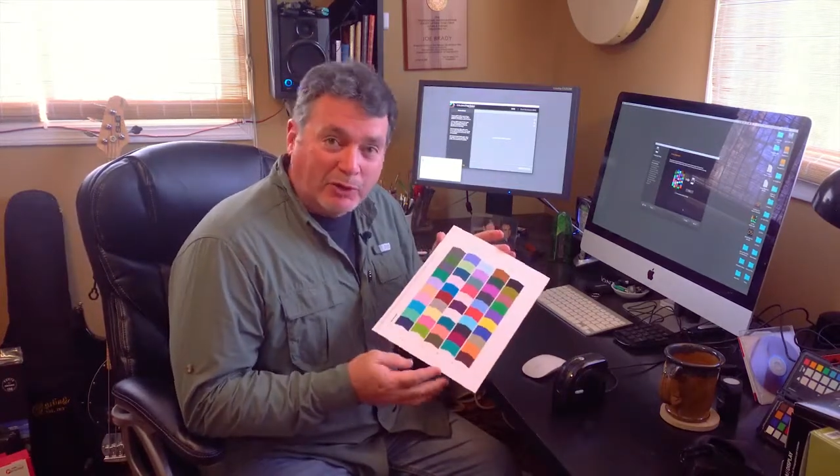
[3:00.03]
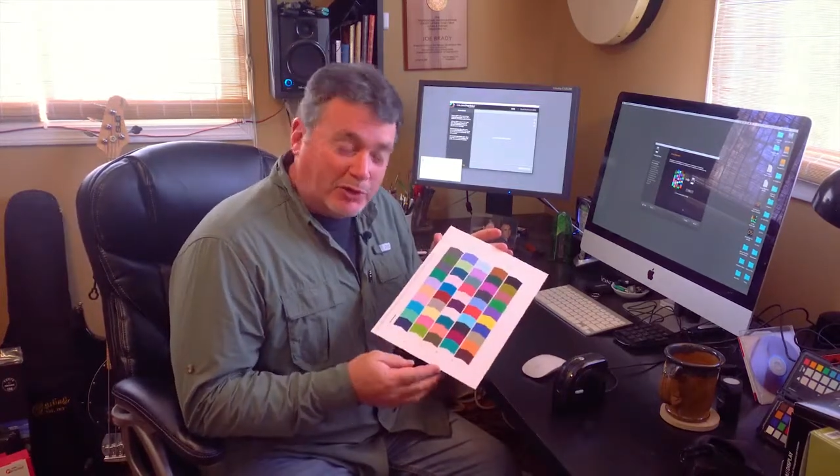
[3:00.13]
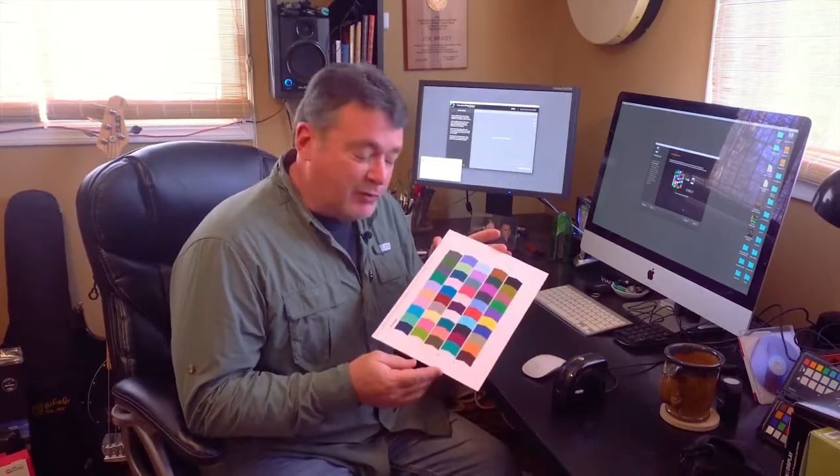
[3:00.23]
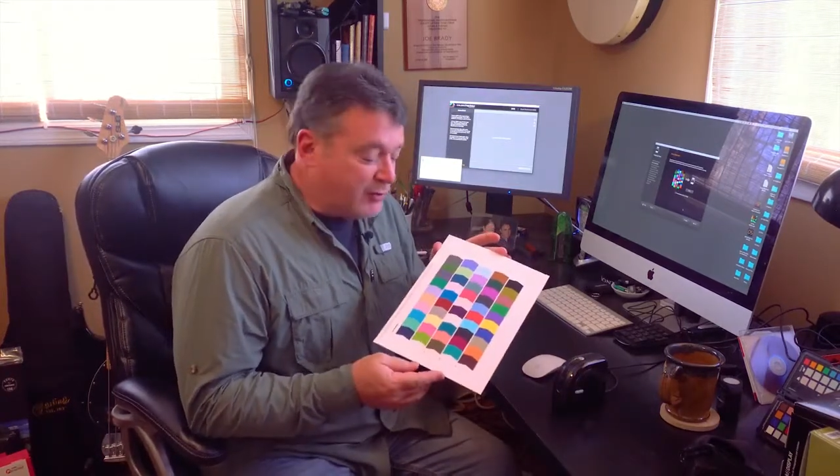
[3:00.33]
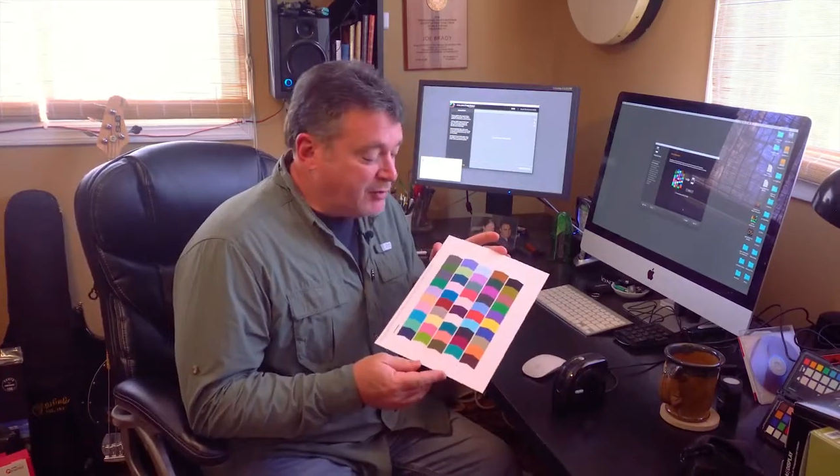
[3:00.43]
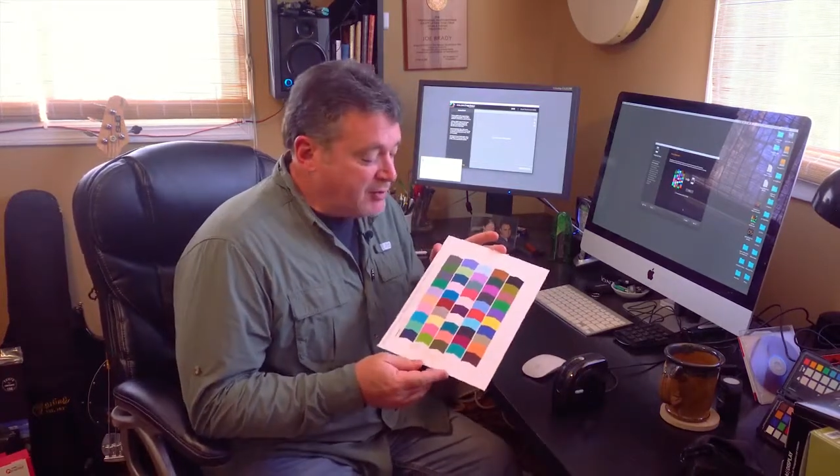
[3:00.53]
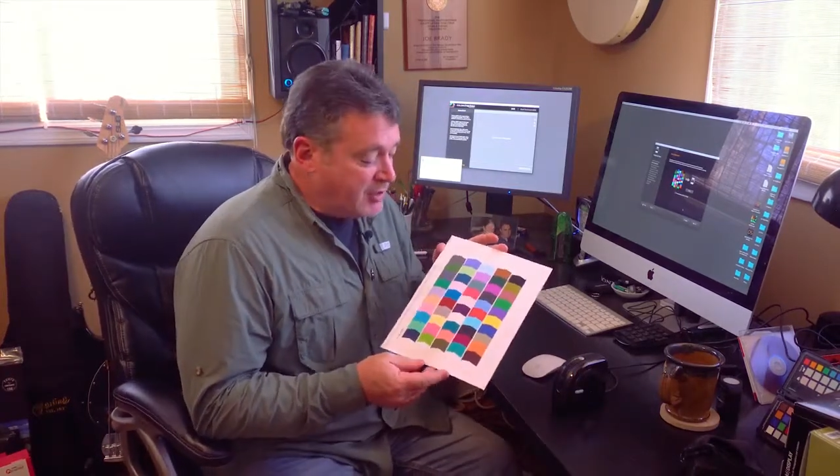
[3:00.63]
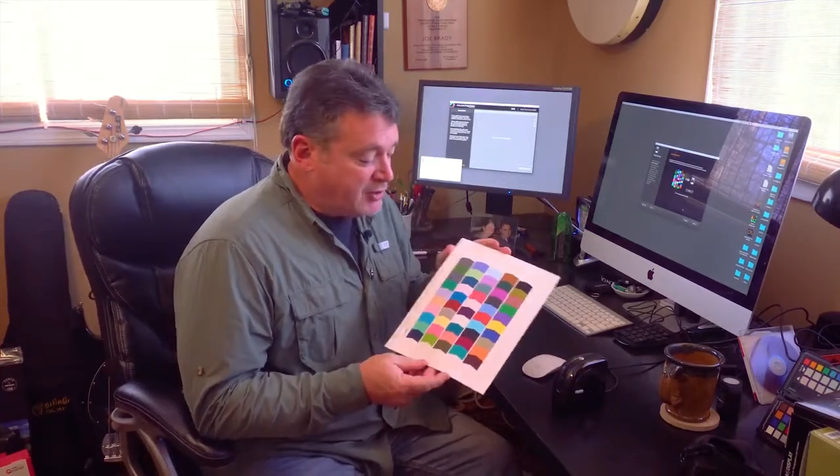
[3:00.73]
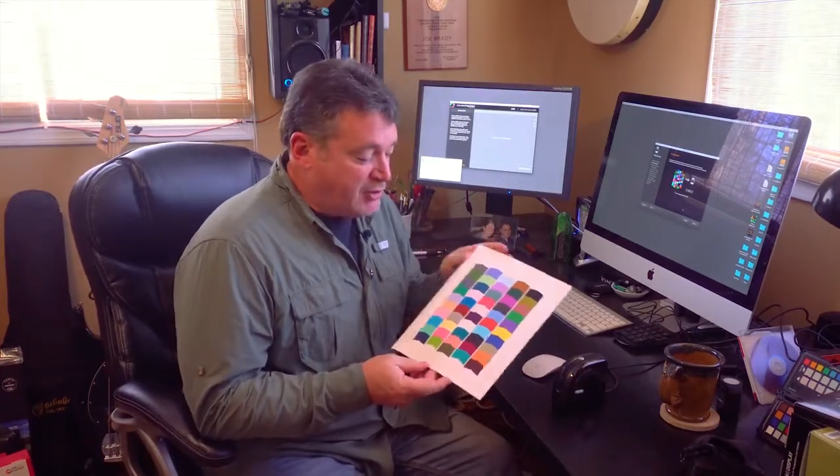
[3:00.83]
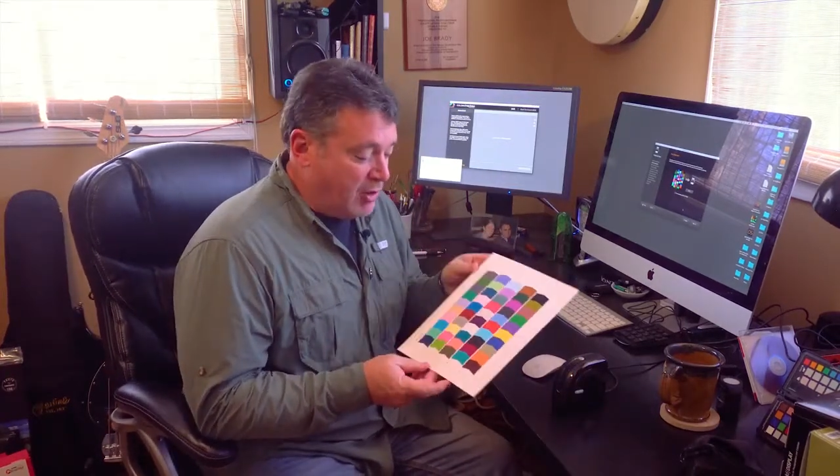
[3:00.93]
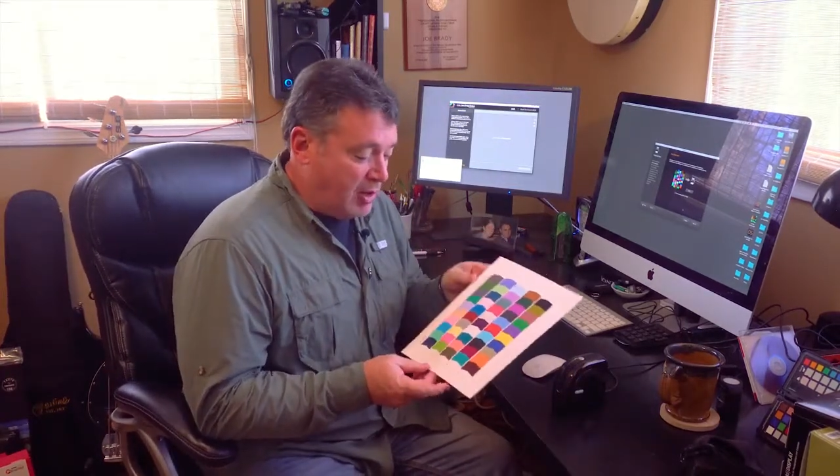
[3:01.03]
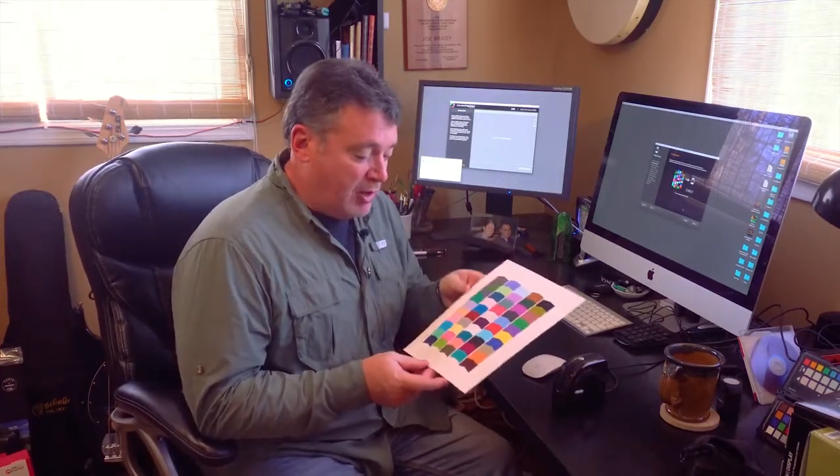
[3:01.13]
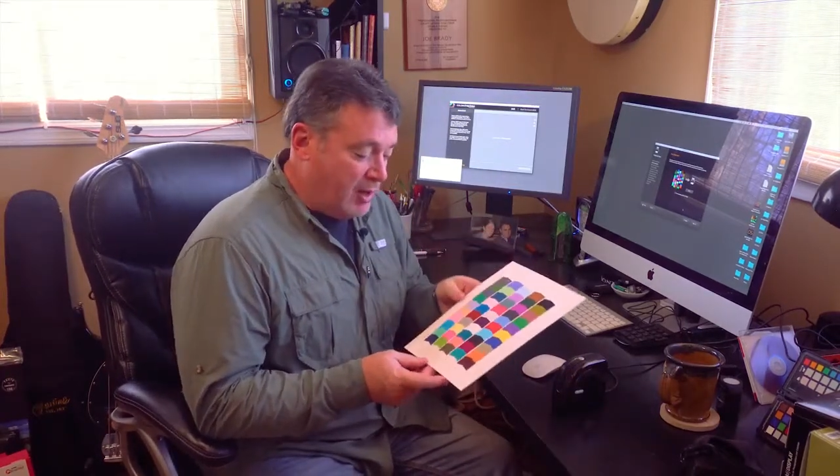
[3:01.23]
This is the first test chart,